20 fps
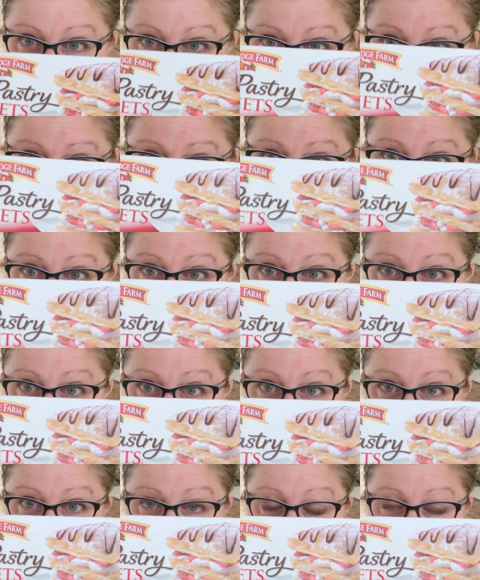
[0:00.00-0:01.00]
and I'm going to use
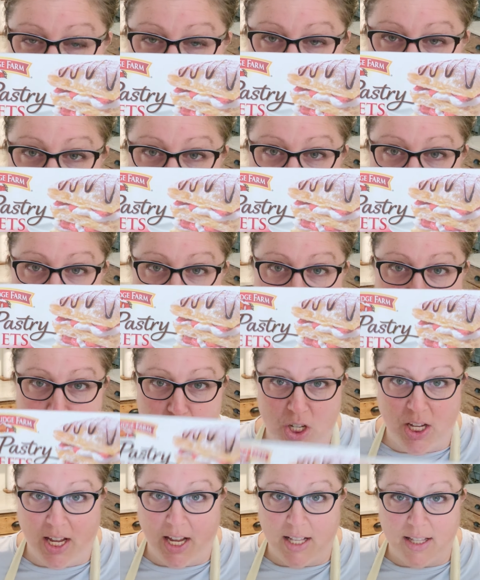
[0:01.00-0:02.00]
these puff pastry
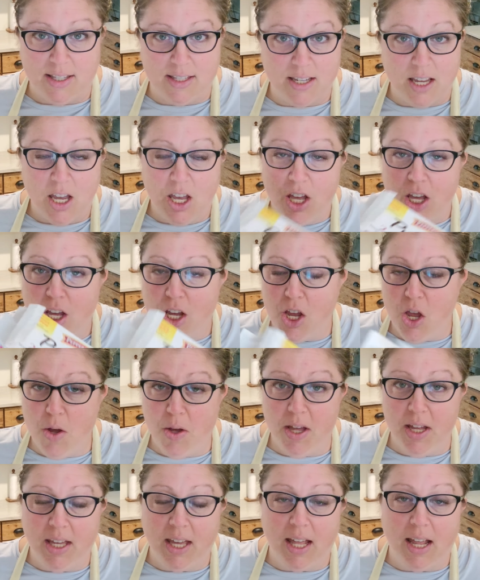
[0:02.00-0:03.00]
sheets. You
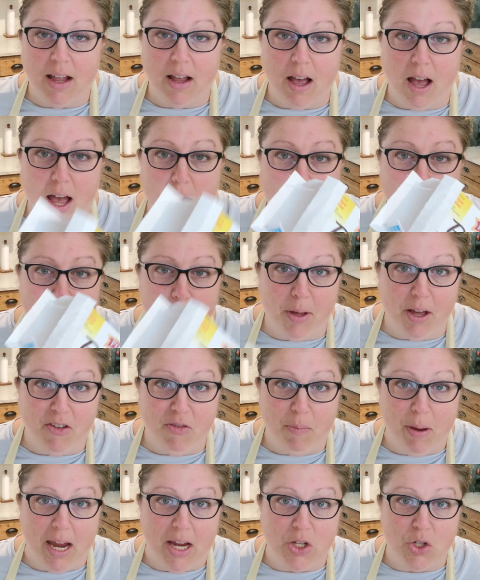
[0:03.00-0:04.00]
can get
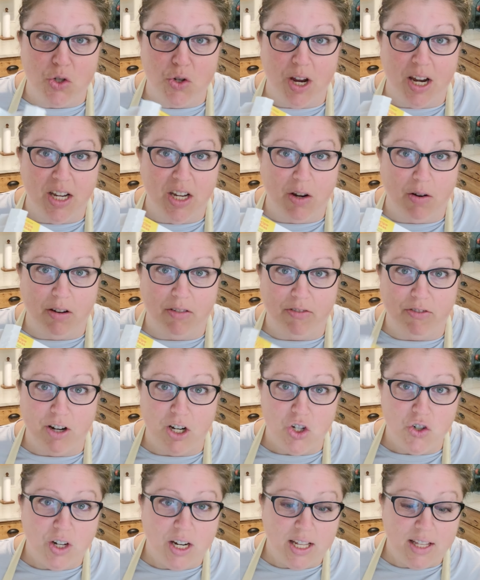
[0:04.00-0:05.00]
puff pastry in your
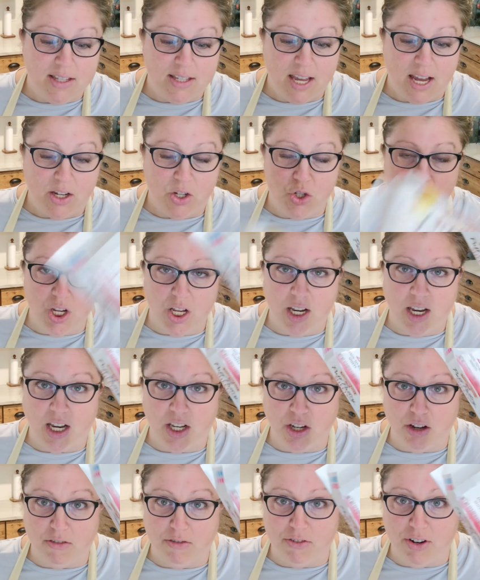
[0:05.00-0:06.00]
refrigerated section,
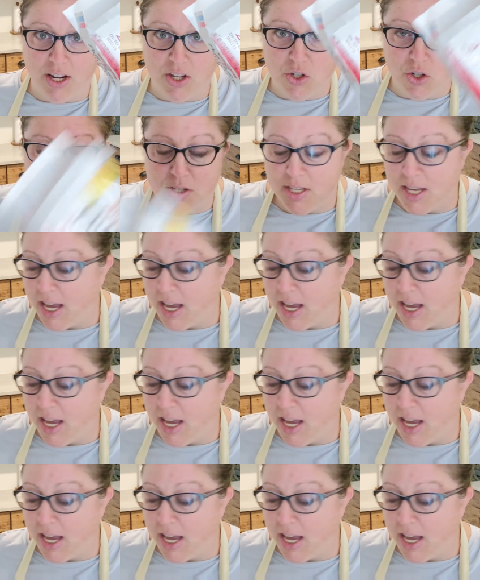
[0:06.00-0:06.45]
in your freezer